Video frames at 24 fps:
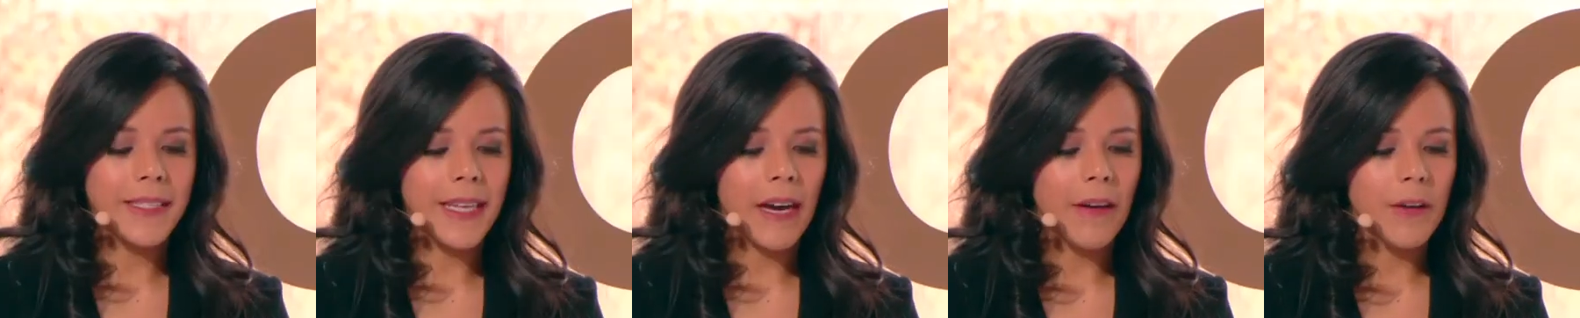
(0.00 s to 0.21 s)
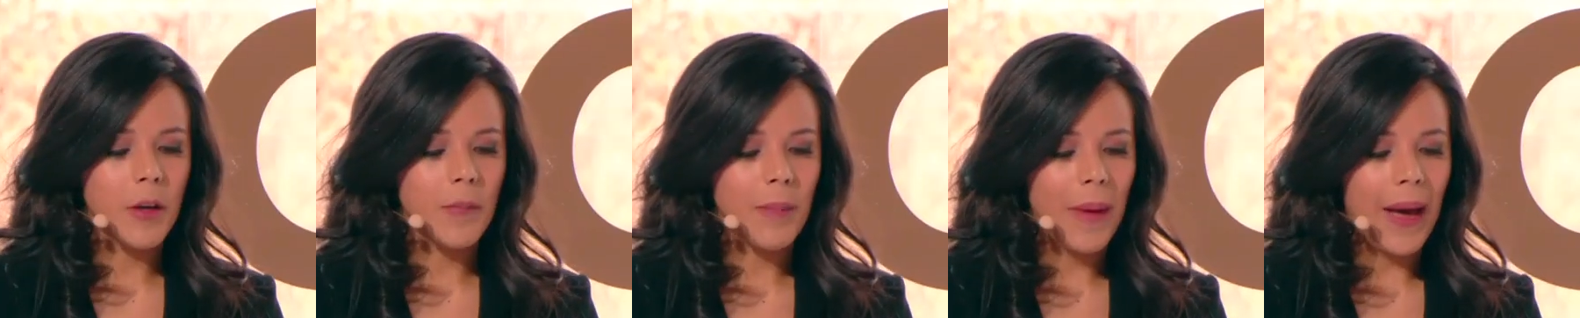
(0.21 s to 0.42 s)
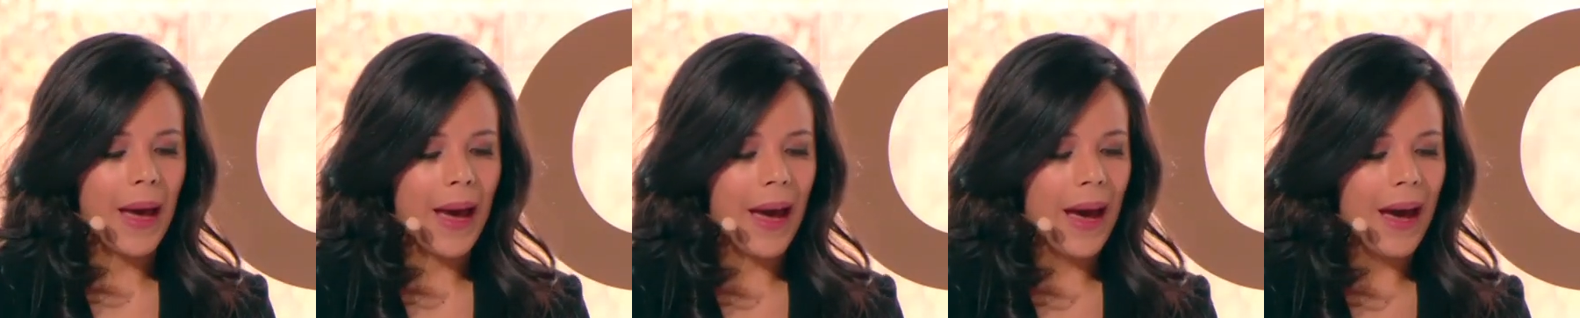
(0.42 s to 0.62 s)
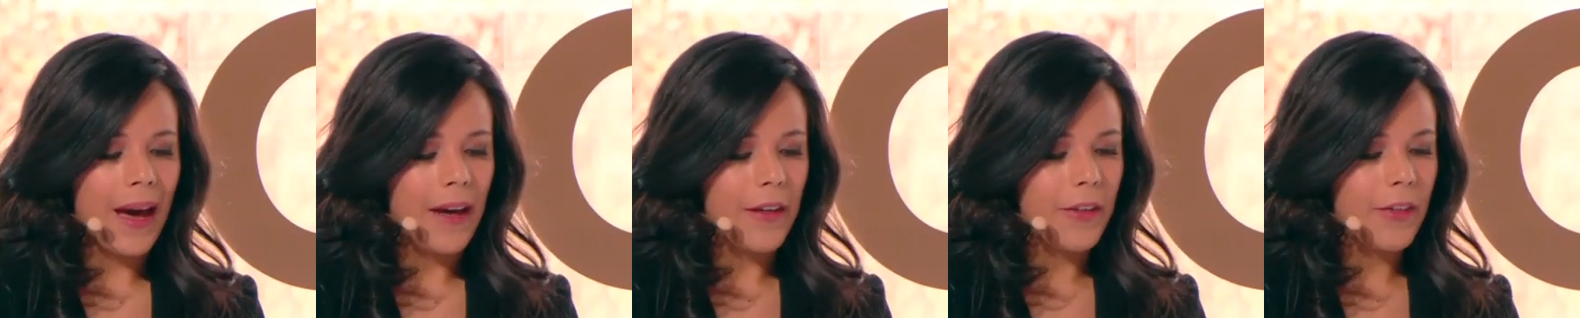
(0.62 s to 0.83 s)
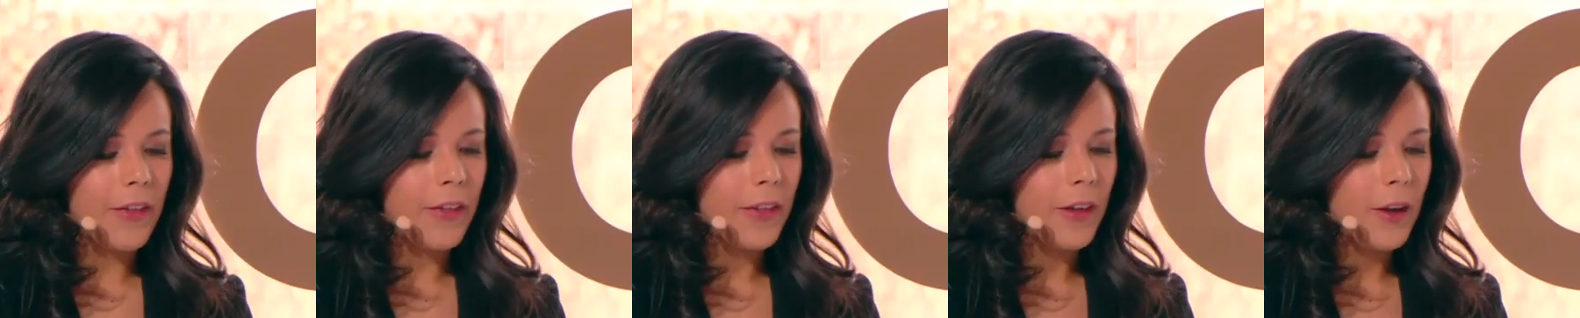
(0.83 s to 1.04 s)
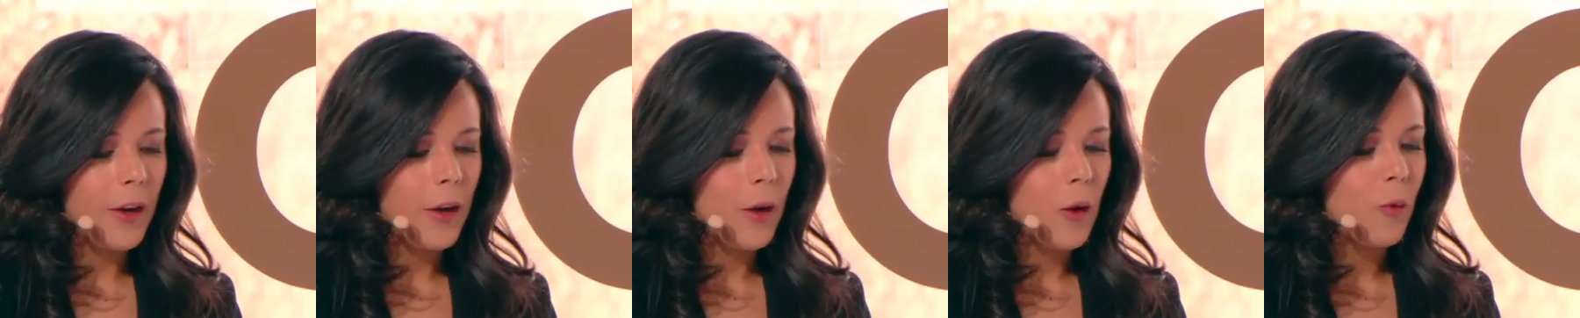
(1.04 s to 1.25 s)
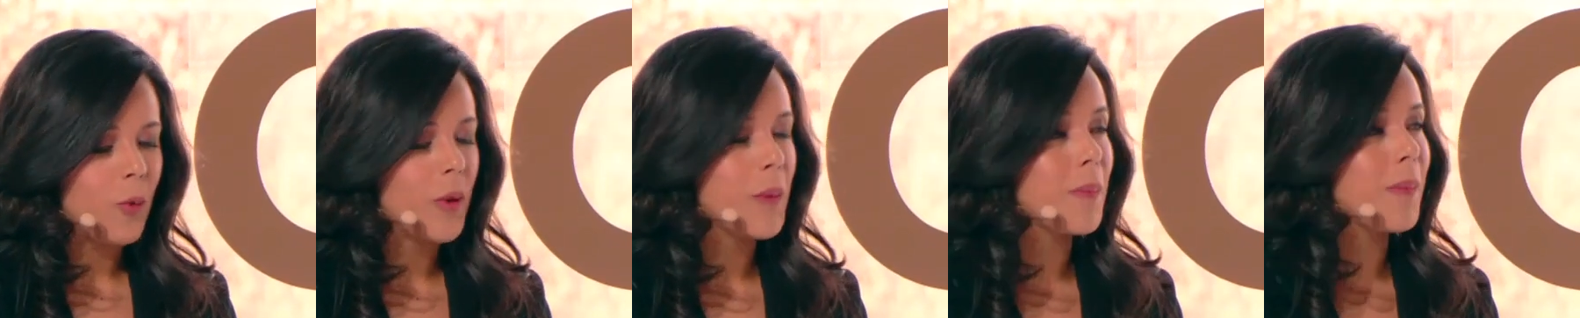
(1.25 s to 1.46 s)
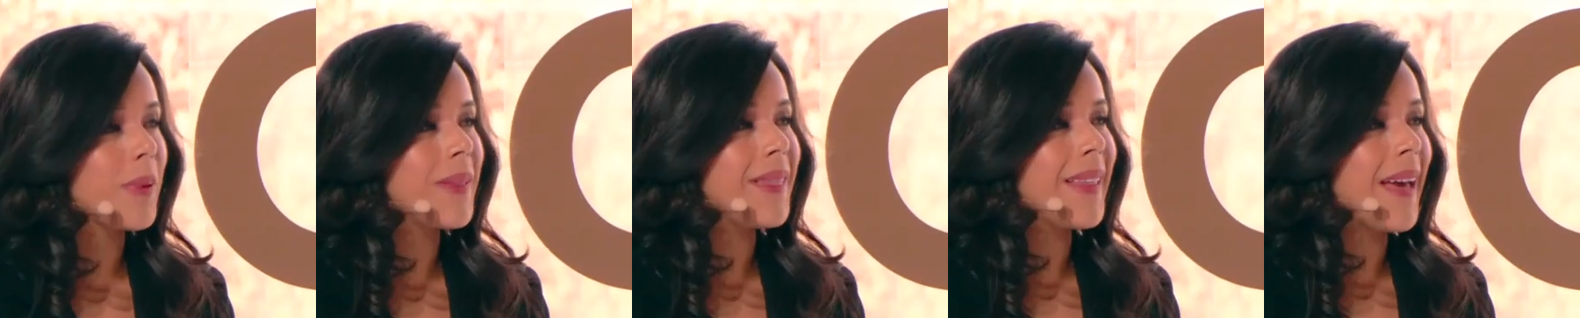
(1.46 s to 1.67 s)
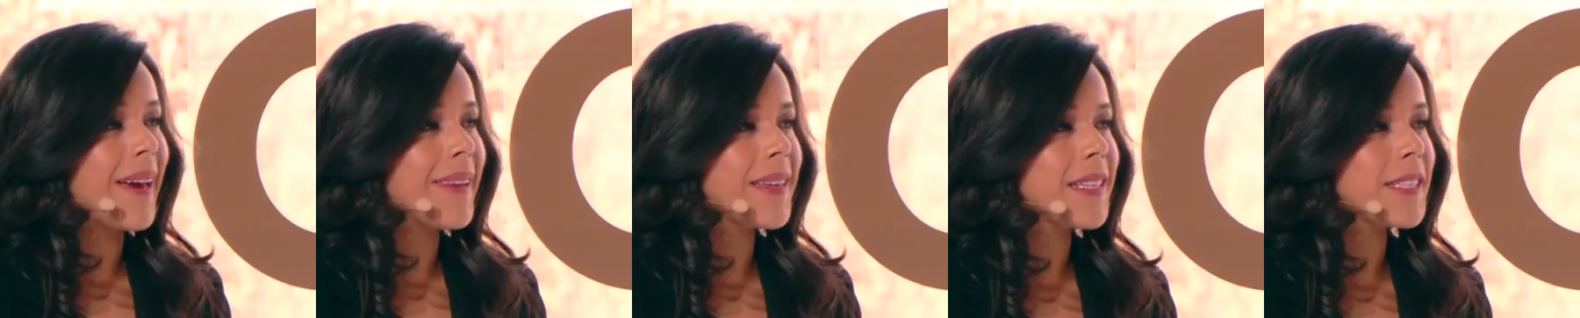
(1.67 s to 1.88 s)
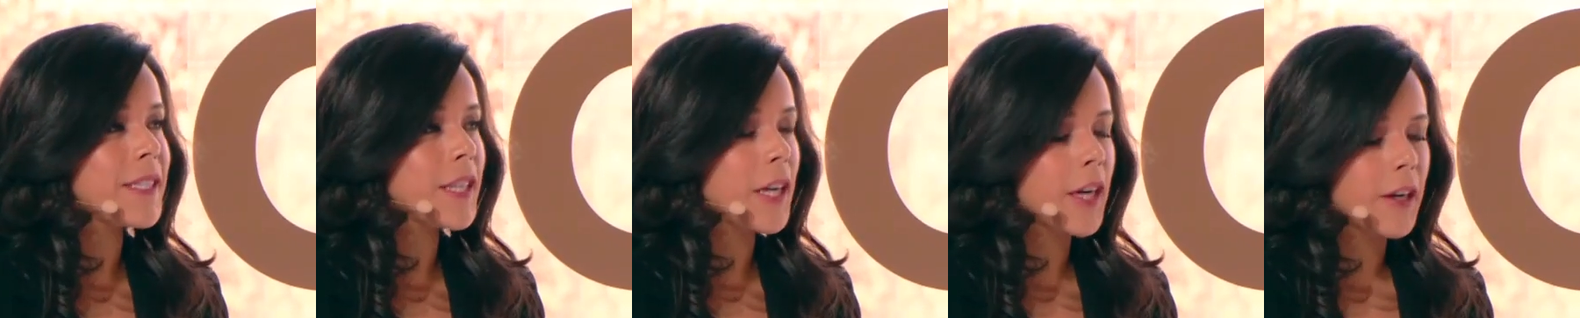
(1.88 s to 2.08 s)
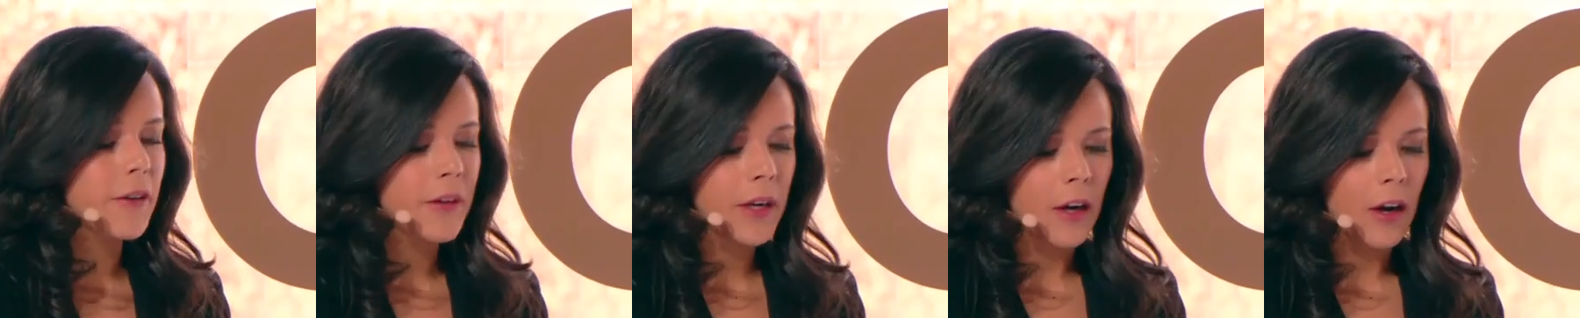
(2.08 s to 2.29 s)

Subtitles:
down a path where planetary